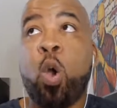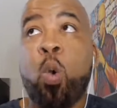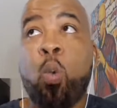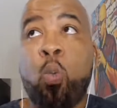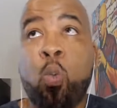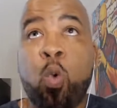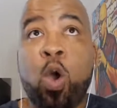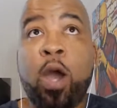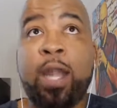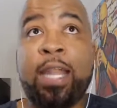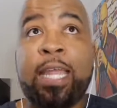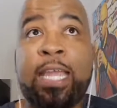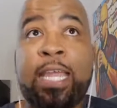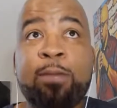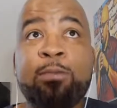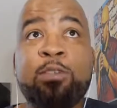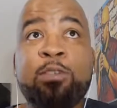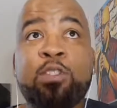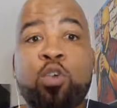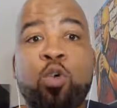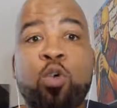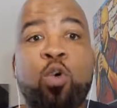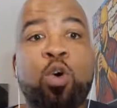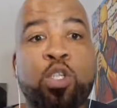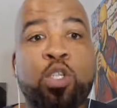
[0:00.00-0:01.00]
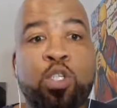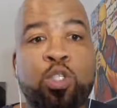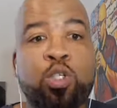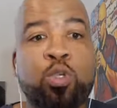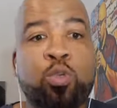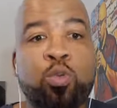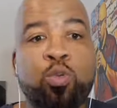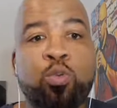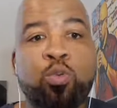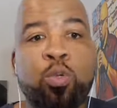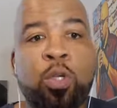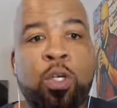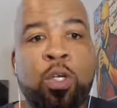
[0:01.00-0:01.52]
what he was going to
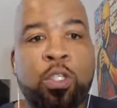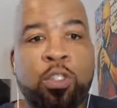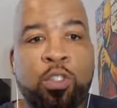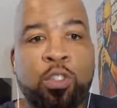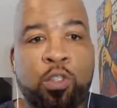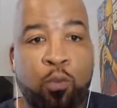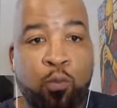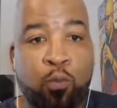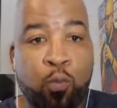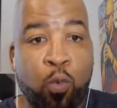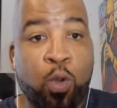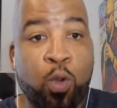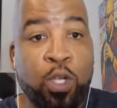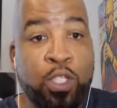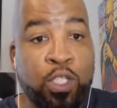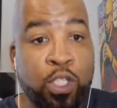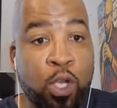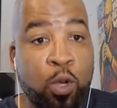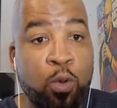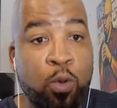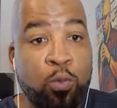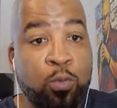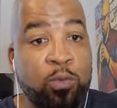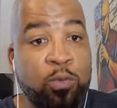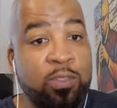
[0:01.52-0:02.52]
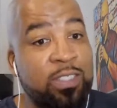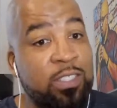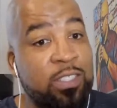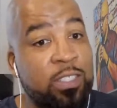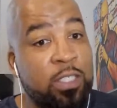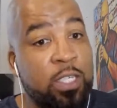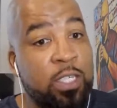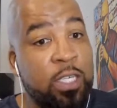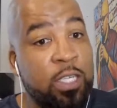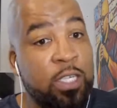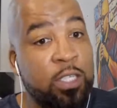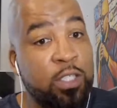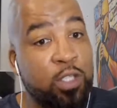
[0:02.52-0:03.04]
do to Roy Jones
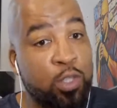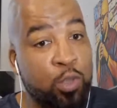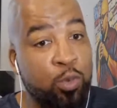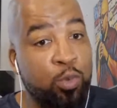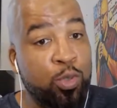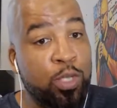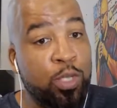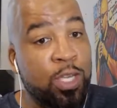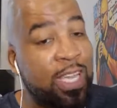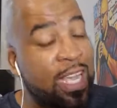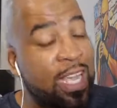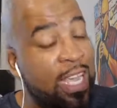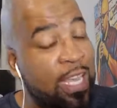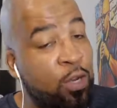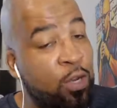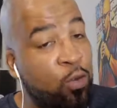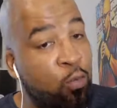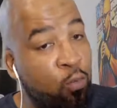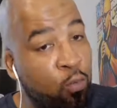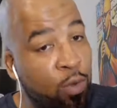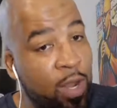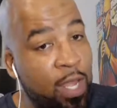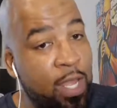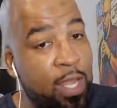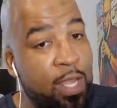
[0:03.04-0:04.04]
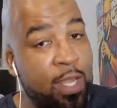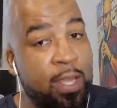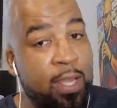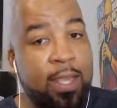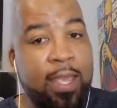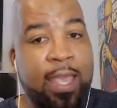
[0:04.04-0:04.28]
Jr. in the ring.